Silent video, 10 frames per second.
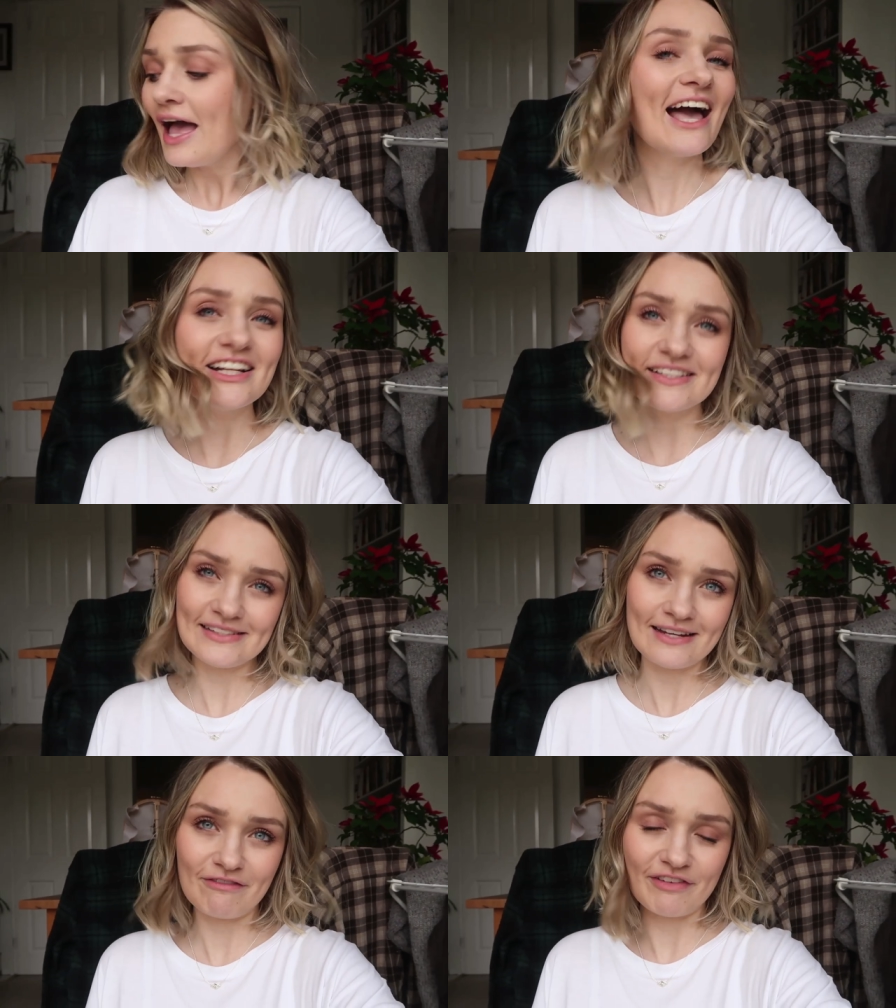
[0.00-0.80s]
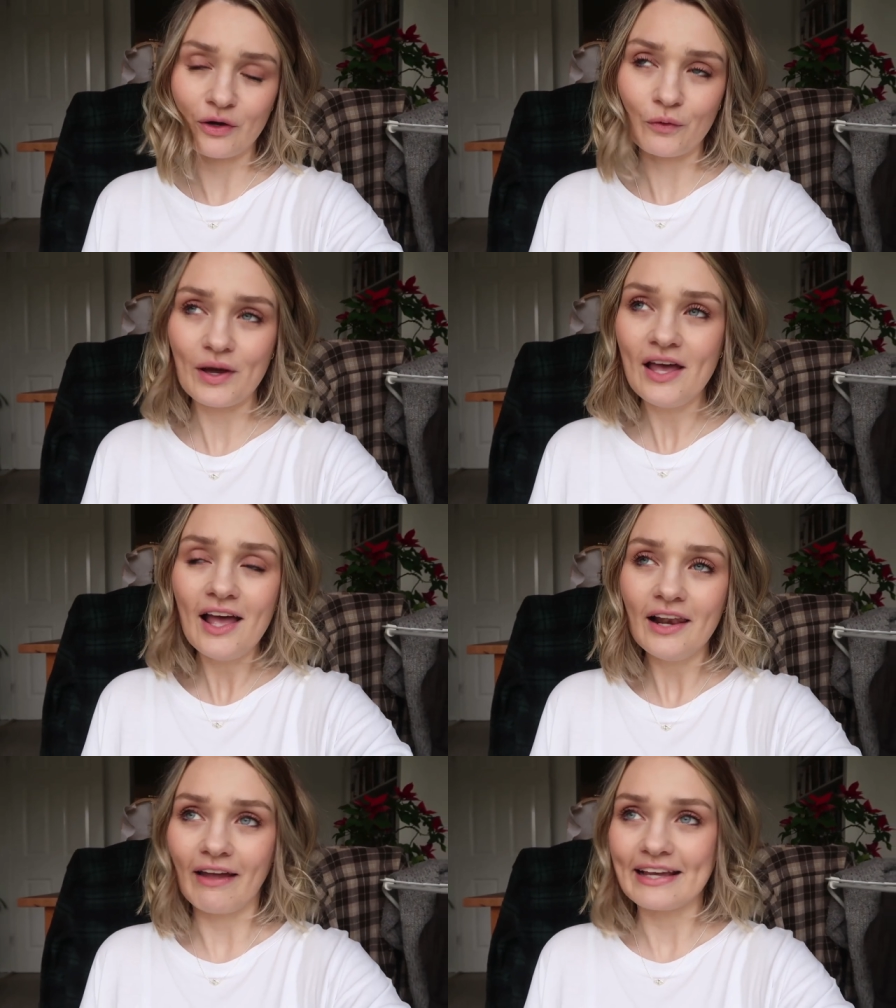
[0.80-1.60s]
Yeah, I just didn't feel
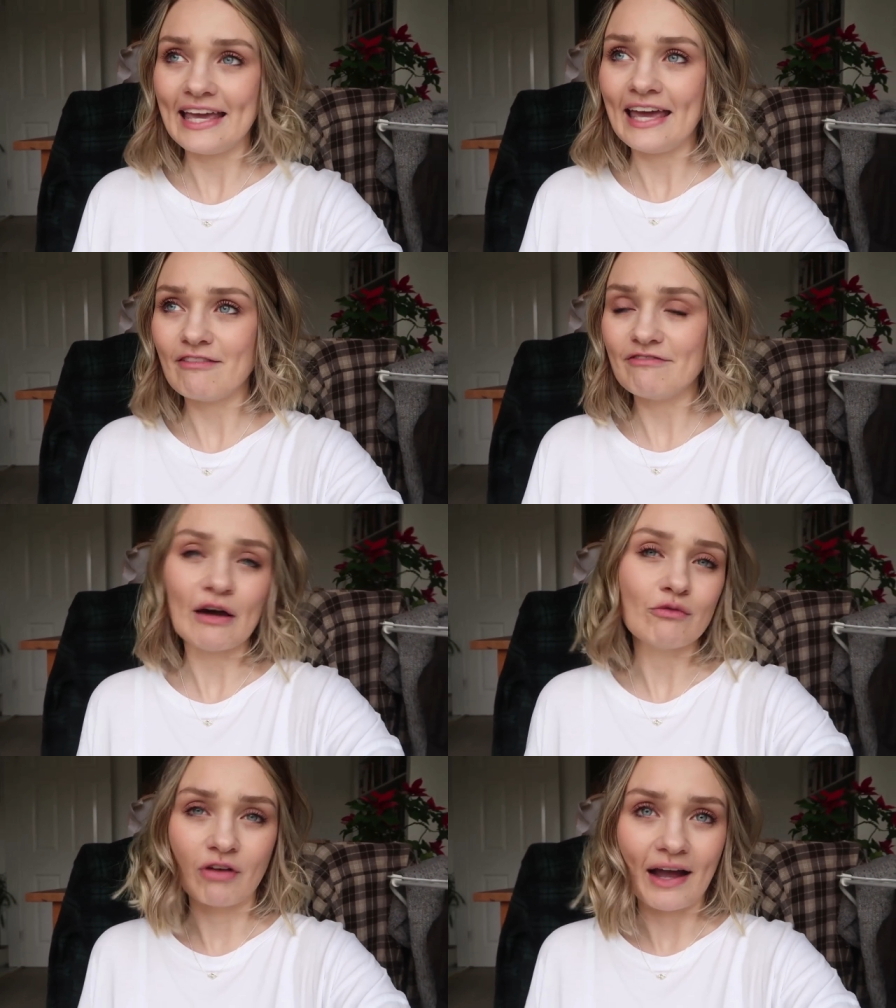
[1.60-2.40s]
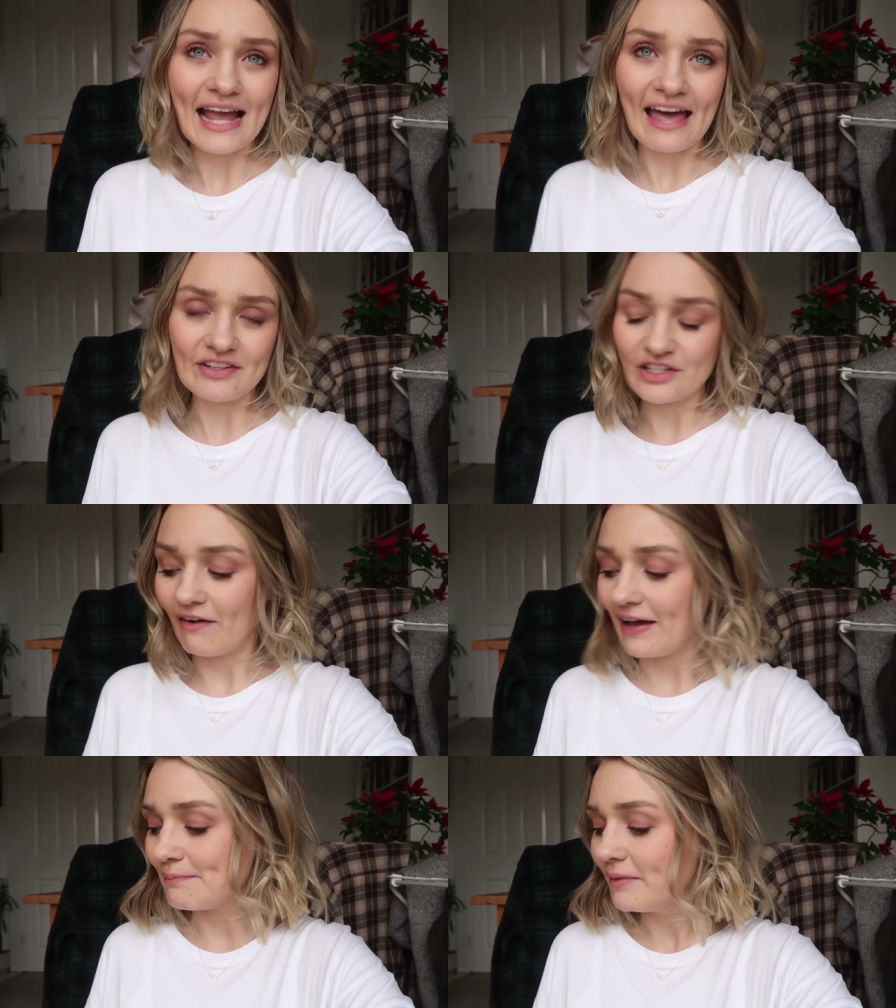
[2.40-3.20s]
like it felt right at the
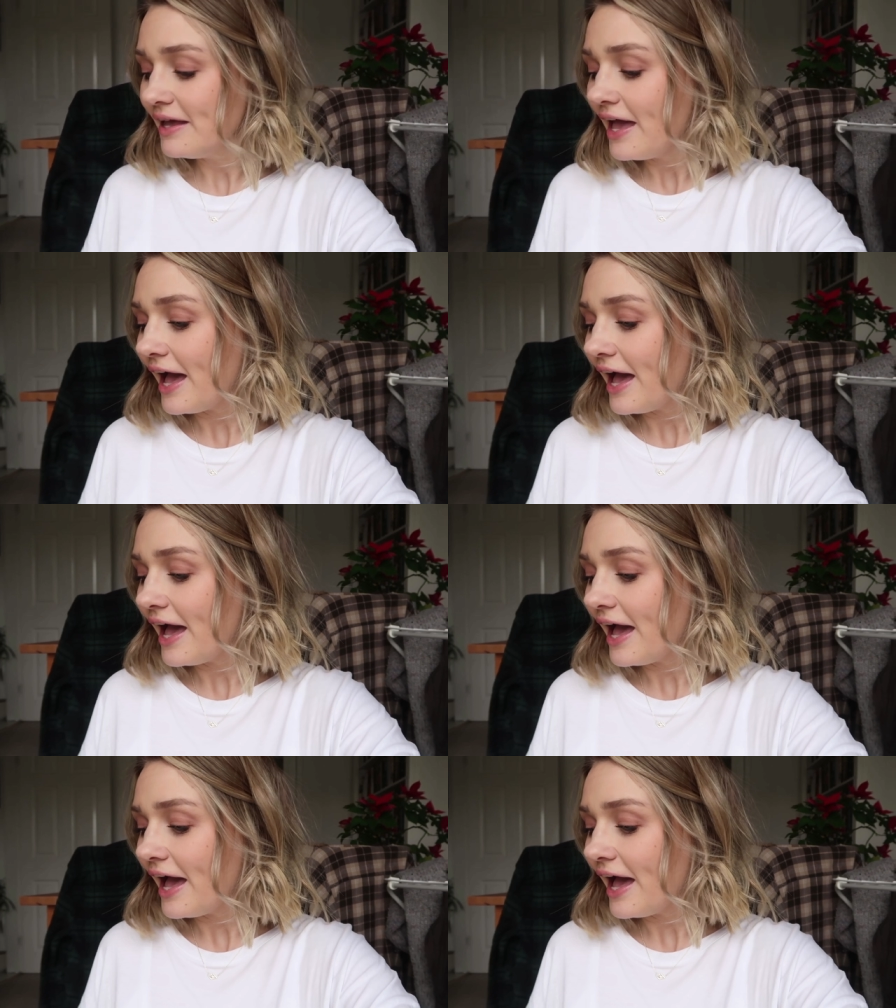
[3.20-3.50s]
time.